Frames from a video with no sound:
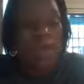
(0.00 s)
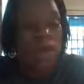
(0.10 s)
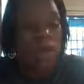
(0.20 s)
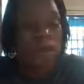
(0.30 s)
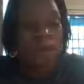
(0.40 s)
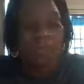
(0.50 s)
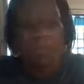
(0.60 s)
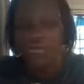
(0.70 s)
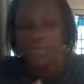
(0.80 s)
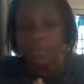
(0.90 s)
um,
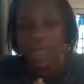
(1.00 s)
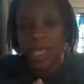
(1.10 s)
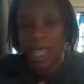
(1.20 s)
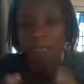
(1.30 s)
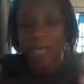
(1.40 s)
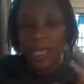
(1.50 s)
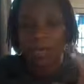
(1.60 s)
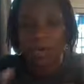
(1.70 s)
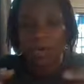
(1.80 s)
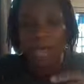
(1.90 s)
but we haven't had
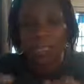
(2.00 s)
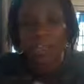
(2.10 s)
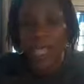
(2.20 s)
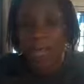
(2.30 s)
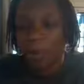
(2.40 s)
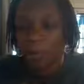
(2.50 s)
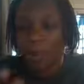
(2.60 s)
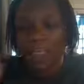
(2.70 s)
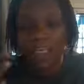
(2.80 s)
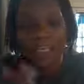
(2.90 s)
a whole lot of time. I'm
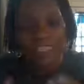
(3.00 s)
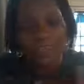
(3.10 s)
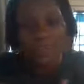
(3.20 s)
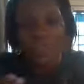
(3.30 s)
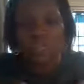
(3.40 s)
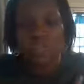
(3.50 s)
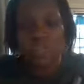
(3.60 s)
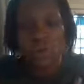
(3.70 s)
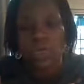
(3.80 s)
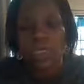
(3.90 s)
trying to cut these videos
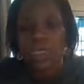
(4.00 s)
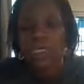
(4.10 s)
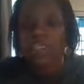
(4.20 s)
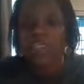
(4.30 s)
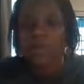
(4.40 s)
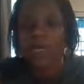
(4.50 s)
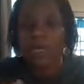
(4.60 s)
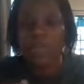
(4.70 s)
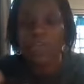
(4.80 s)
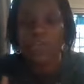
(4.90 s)
short. Just kind of
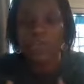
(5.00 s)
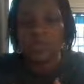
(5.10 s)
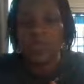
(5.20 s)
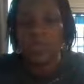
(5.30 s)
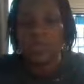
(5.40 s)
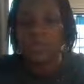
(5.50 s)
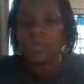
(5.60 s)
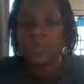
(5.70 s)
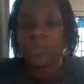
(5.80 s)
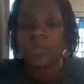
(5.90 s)
want to give you, um,
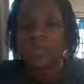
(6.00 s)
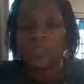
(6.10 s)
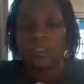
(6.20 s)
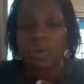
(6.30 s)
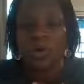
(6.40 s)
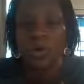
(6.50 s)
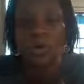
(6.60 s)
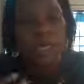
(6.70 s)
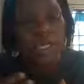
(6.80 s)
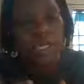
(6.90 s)
uh, you know,
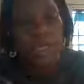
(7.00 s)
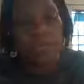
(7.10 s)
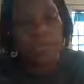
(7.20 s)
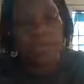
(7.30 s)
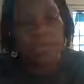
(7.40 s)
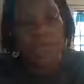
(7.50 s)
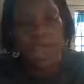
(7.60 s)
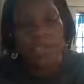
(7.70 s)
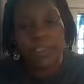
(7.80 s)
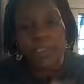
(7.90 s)
quick um,
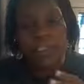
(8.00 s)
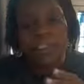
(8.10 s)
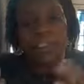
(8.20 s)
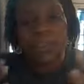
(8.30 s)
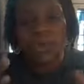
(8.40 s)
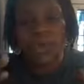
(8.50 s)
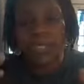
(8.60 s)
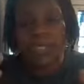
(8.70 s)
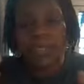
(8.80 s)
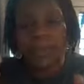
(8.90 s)
ideas and
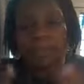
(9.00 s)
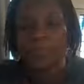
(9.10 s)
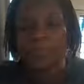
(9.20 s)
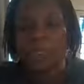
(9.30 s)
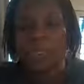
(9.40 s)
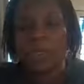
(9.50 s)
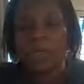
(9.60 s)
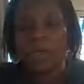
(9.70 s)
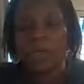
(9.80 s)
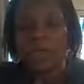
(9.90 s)
quick, um,
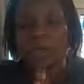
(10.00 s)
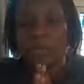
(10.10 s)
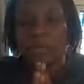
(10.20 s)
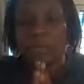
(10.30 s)
uh, um,